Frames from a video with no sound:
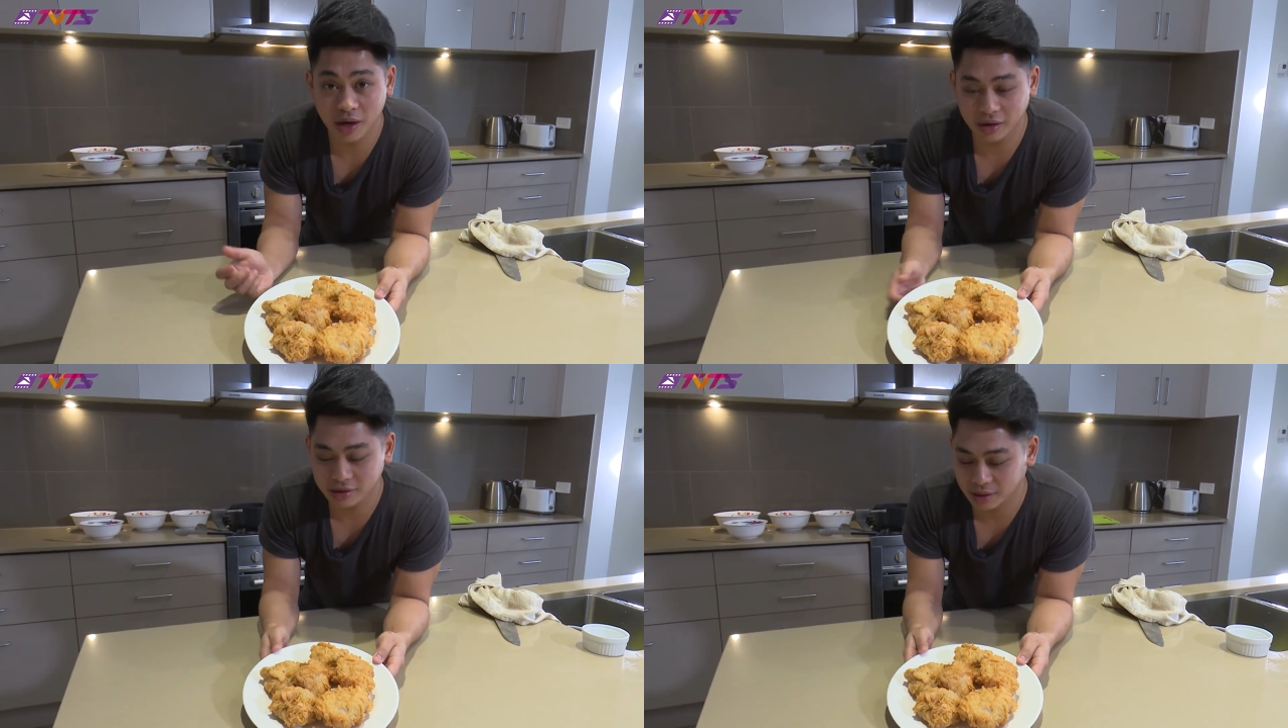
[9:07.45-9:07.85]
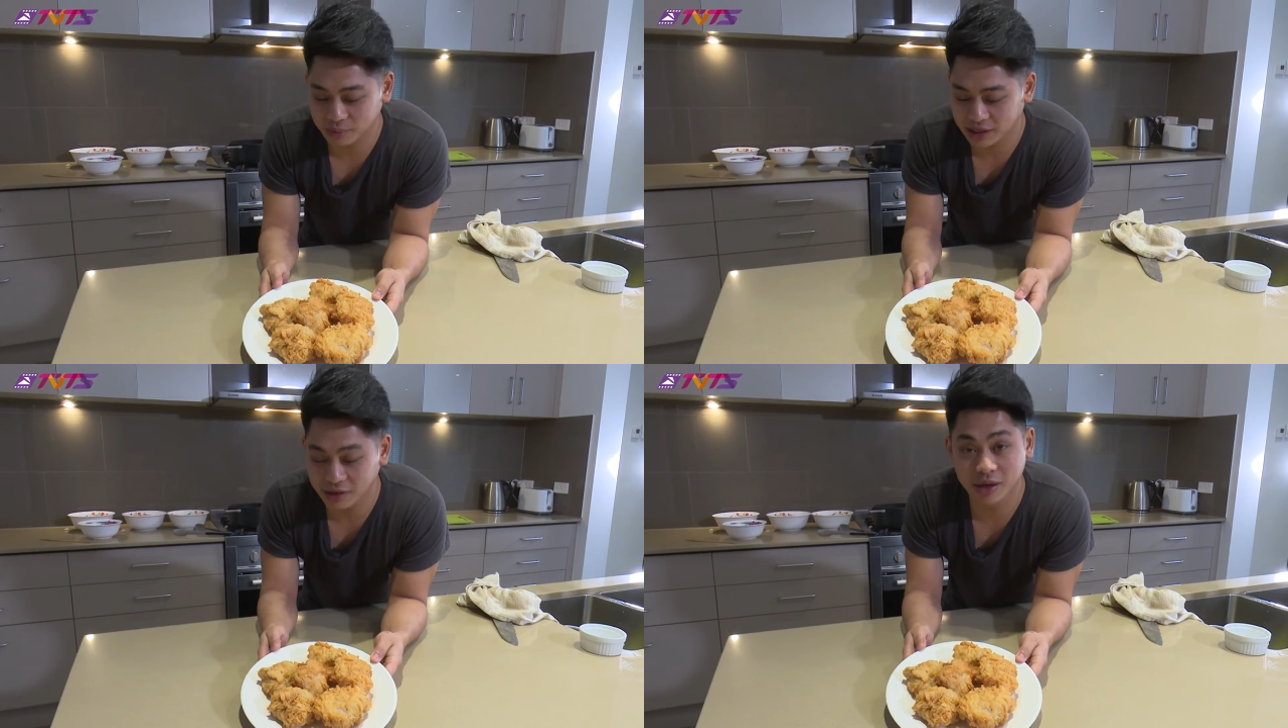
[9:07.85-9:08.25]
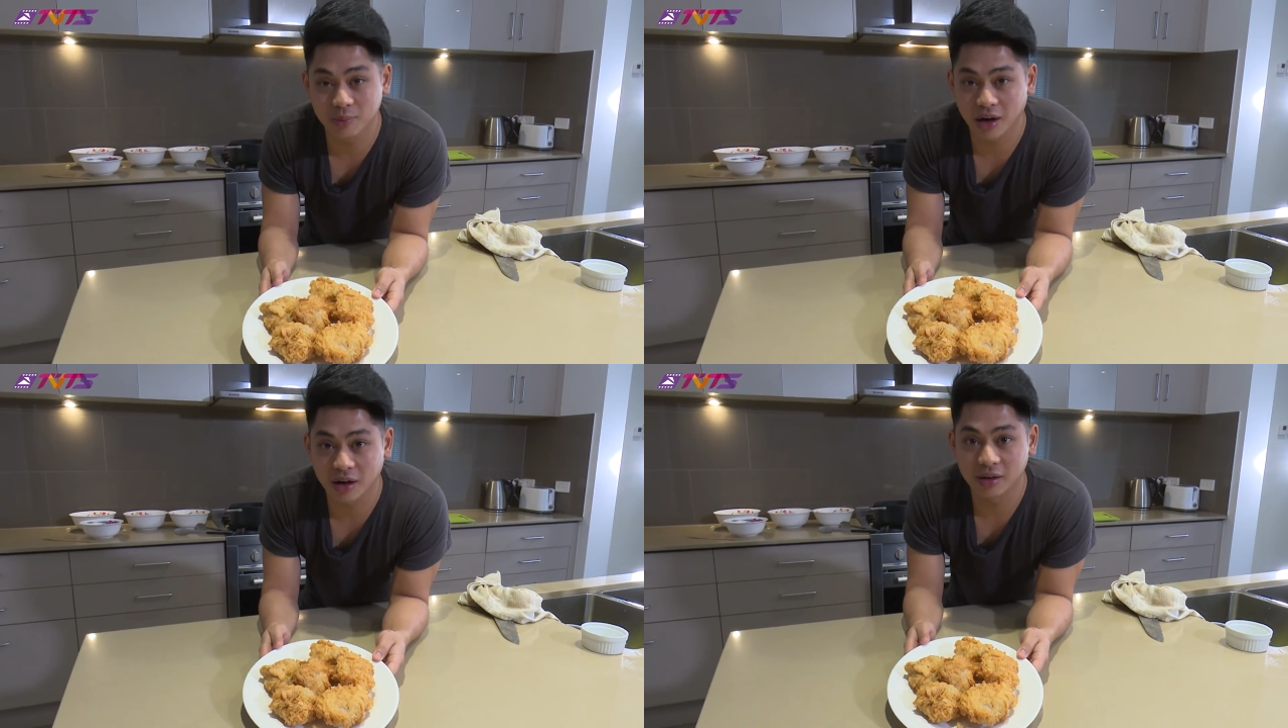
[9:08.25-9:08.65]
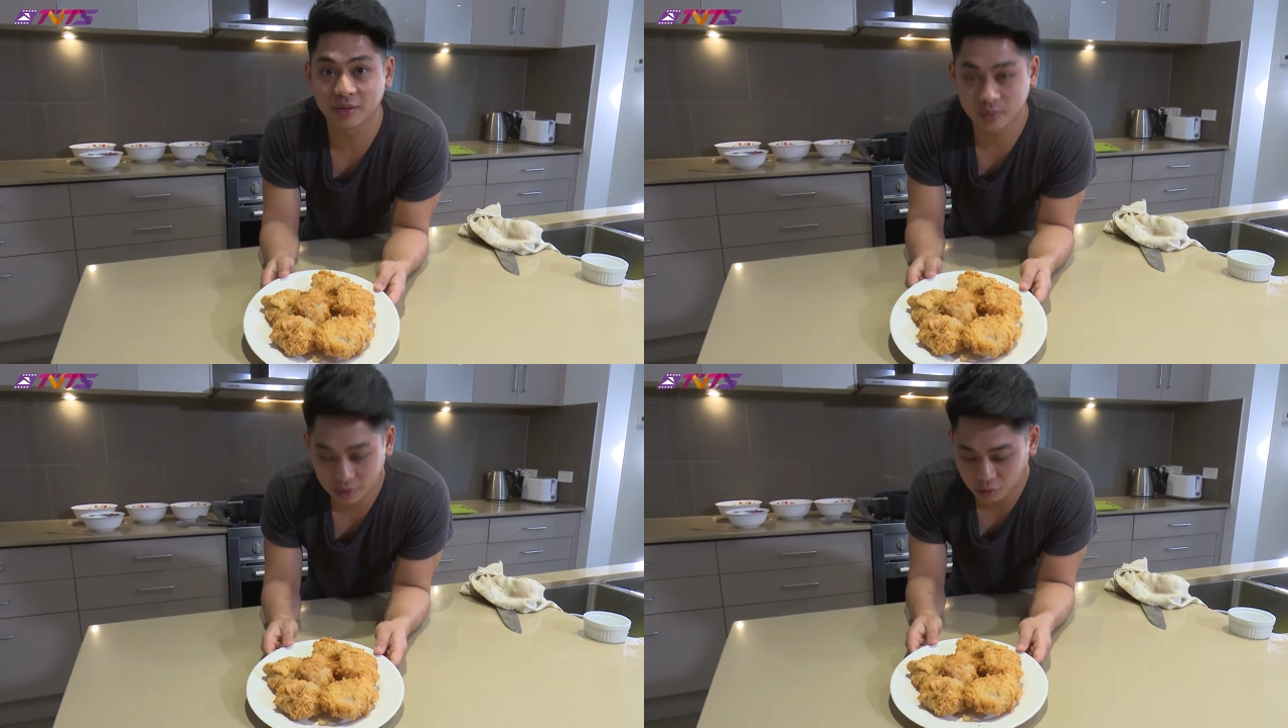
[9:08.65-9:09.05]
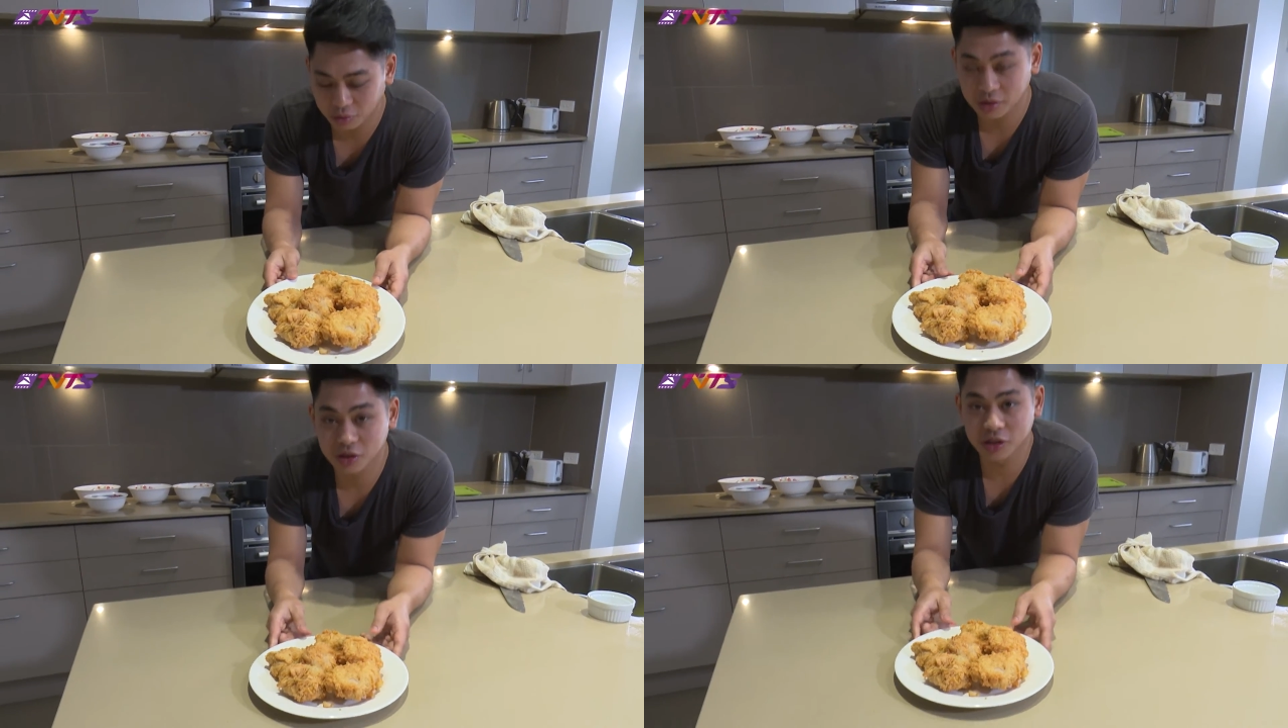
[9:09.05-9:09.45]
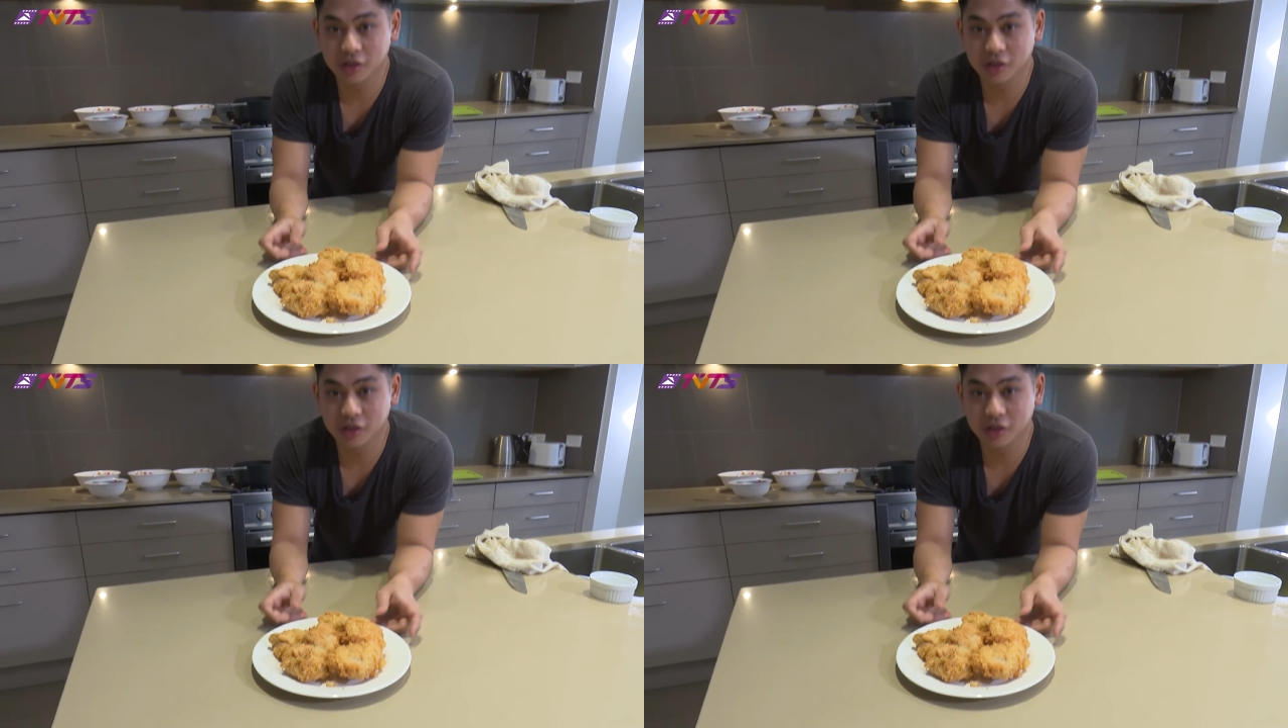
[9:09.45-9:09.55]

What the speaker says: better, some seaweed butter. Cool.